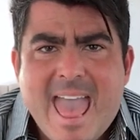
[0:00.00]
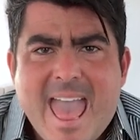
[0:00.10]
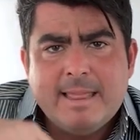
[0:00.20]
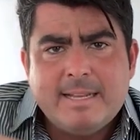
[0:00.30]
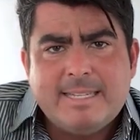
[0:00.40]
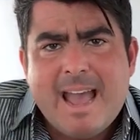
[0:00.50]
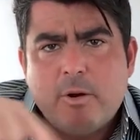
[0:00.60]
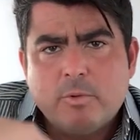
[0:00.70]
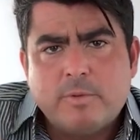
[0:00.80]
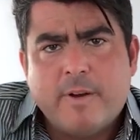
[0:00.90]
In the
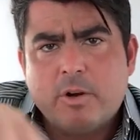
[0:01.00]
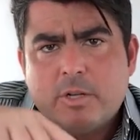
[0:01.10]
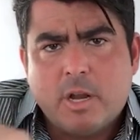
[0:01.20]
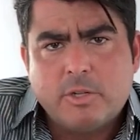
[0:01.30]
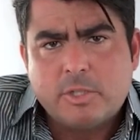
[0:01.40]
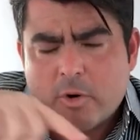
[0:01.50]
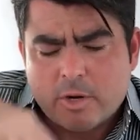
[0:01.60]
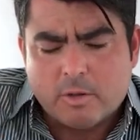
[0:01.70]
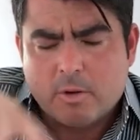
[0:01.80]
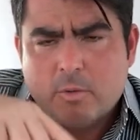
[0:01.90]
town, it was very
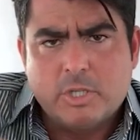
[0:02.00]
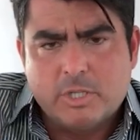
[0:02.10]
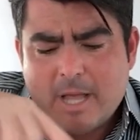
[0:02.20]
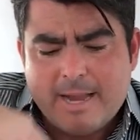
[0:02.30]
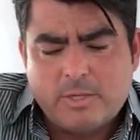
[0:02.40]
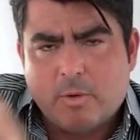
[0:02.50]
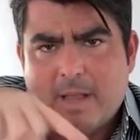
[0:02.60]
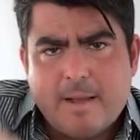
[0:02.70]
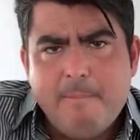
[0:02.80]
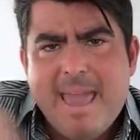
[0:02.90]
circular. It was just like sort
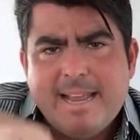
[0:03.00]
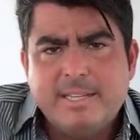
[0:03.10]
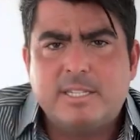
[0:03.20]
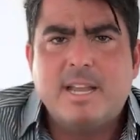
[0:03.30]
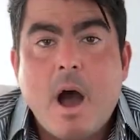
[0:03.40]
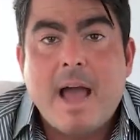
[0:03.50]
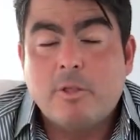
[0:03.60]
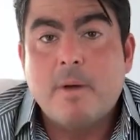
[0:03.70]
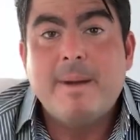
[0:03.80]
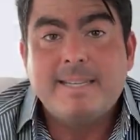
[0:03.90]
of like a maze. I look at